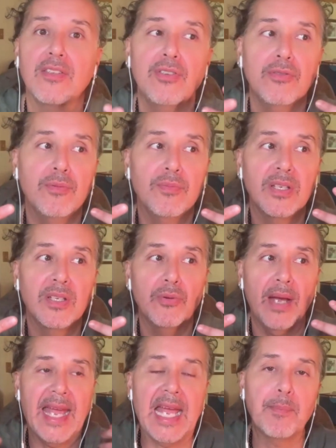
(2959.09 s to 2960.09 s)
you
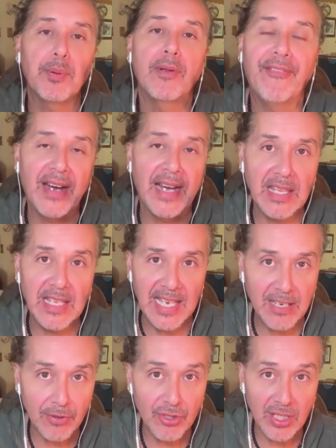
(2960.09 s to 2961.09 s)
amplify the
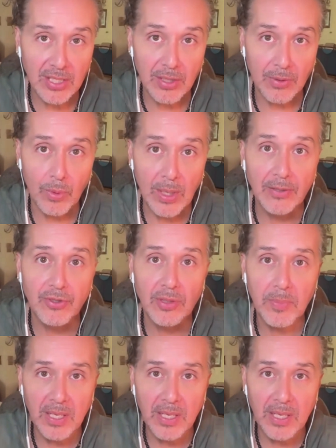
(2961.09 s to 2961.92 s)
energies around you,